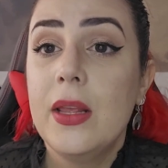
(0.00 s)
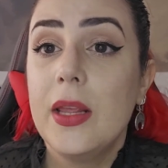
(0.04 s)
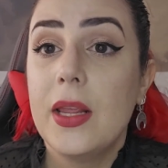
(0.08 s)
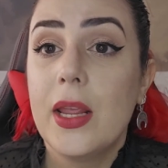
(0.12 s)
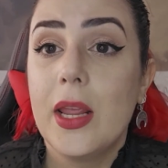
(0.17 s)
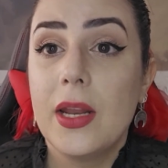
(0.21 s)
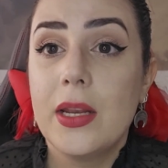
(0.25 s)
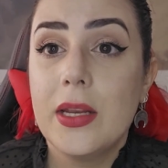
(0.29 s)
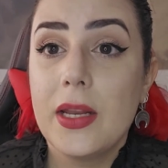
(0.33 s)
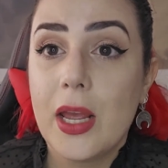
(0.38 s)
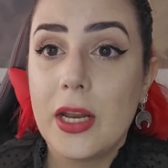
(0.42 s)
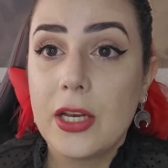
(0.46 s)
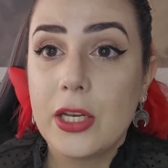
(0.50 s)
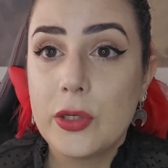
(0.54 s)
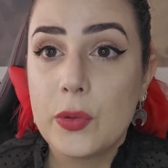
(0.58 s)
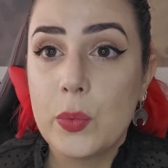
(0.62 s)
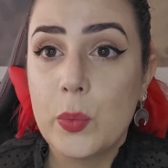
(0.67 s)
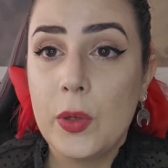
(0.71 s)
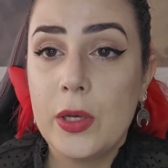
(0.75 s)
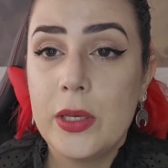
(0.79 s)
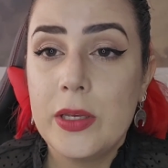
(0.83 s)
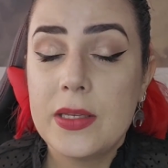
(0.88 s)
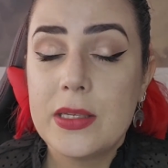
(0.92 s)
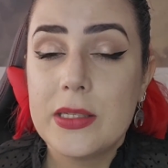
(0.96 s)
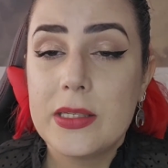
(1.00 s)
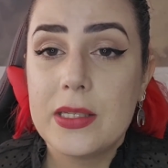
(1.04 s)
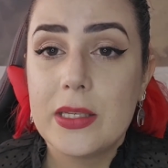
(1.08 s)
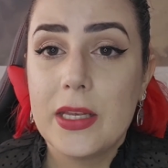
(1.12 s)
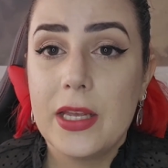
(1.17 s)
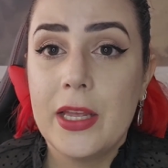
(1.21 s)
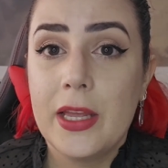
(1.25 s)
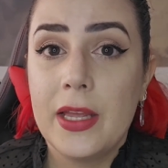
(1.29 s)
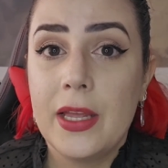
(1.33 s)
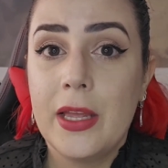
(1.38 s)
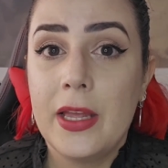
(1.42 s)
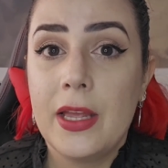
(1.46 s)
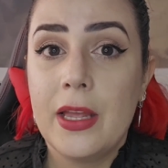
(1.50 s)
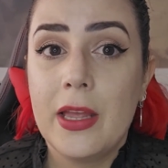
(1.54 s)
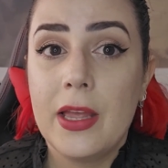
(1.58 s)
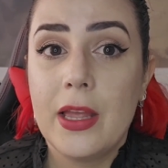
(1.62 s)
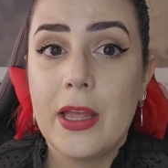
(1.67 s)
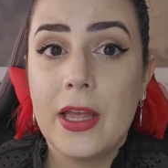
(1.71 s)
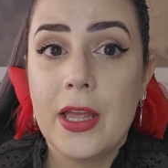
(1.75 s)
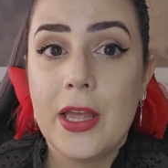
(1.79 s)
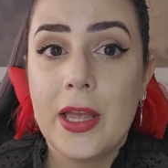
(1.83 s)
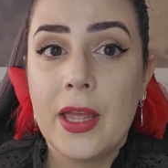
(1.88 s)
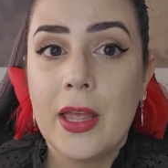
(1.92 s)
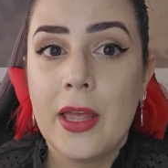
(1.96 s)
and that was
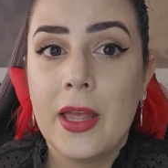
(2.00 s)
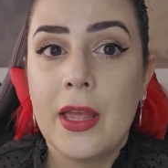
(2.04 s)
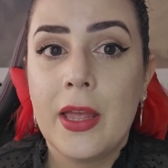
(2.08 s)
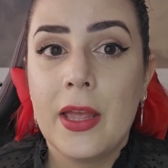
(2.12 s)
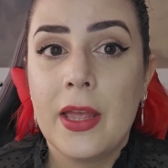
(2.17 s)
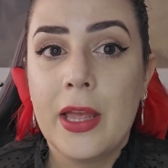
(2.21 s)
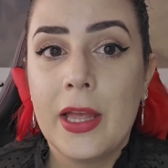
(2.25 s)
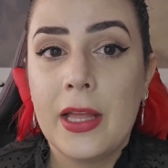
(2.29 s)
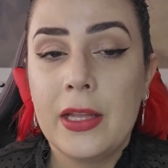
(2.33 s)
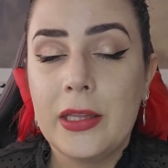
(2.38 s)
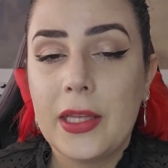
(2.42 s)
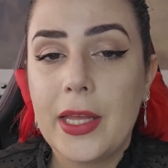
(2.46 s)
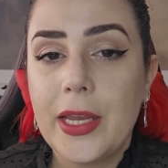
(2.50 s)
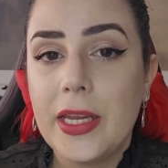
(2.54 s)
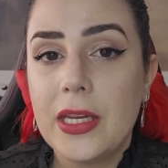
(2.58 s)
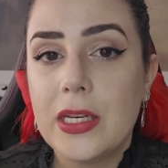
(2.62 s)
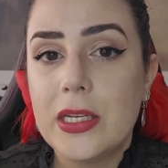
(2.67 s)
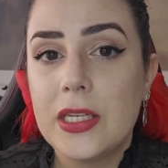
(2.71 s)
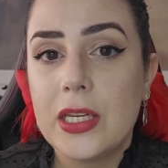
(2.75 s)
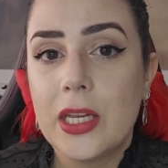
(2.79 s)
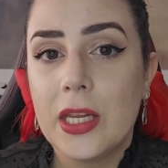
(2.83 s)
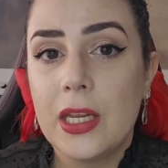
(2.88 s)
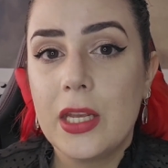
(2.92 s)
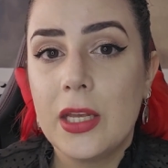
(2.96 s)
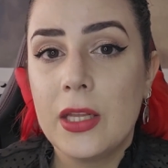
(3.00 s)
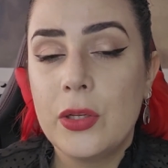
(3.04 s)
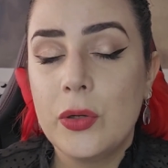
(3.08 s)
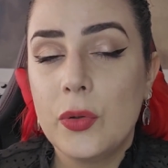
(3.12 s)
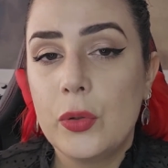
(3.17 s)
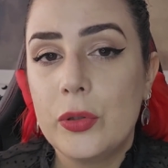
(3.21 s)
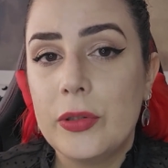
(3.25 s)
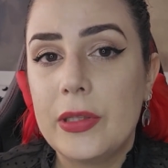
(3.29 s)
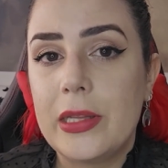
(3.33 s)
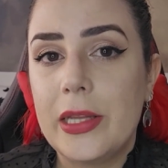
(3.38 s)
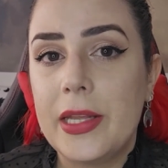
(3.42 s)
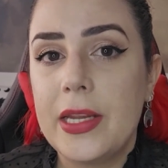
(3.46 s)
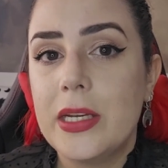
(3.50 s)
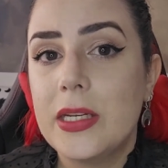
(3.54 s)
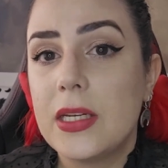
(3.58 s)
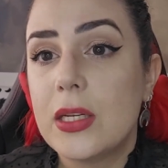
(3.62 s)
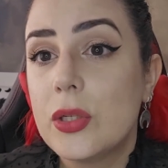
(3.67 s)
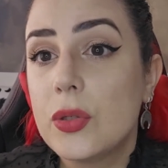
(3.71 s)
an old lady